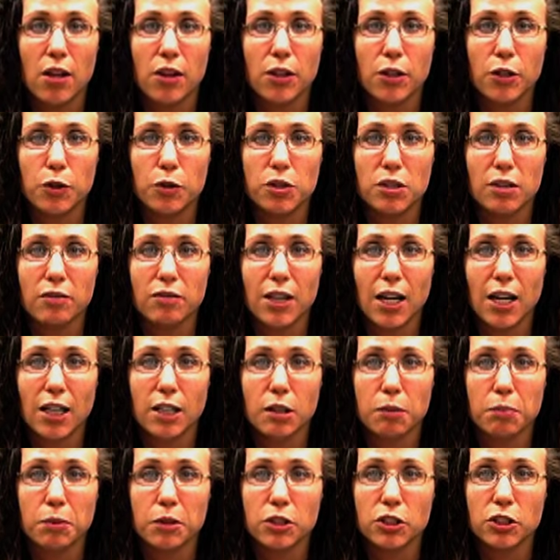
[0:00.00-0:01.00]
The use of
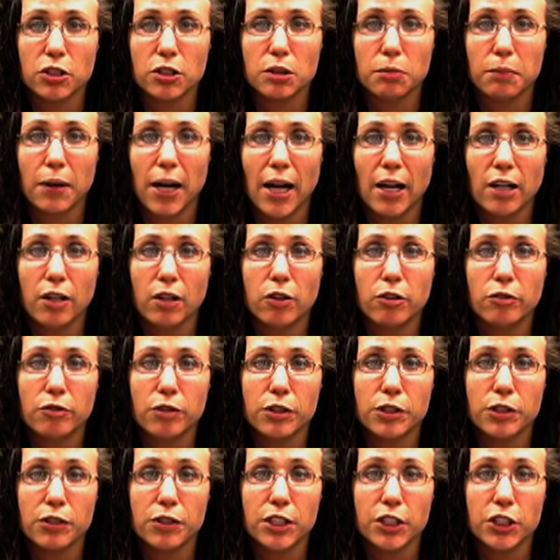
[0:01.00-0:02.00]
non commercial tobacco
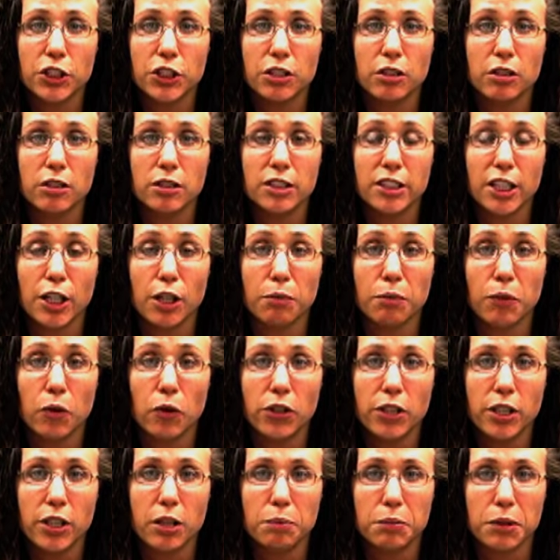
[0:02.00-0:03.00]
for traditional and
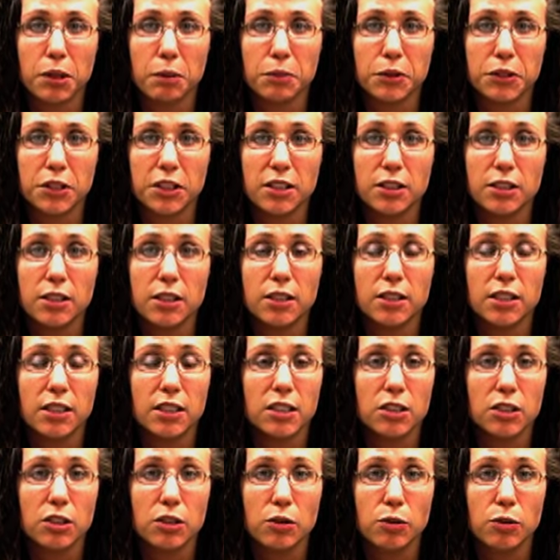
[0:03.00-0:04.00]
ceremonial purposes is
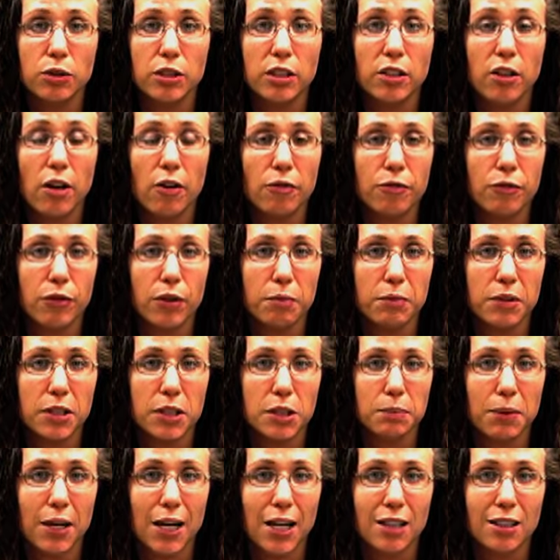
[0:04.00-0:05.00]
excluded from
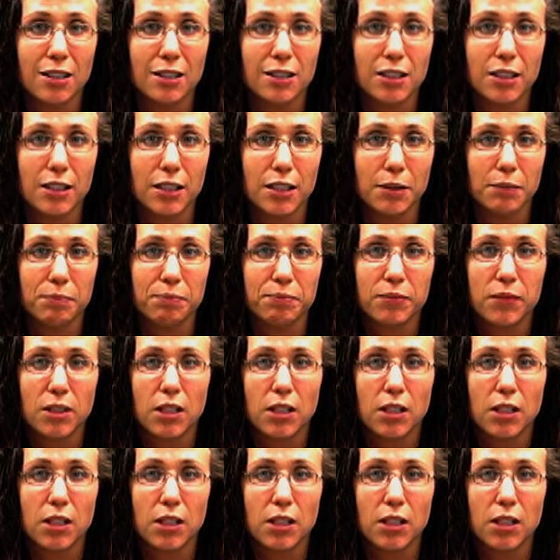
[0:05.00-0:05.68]
this policy.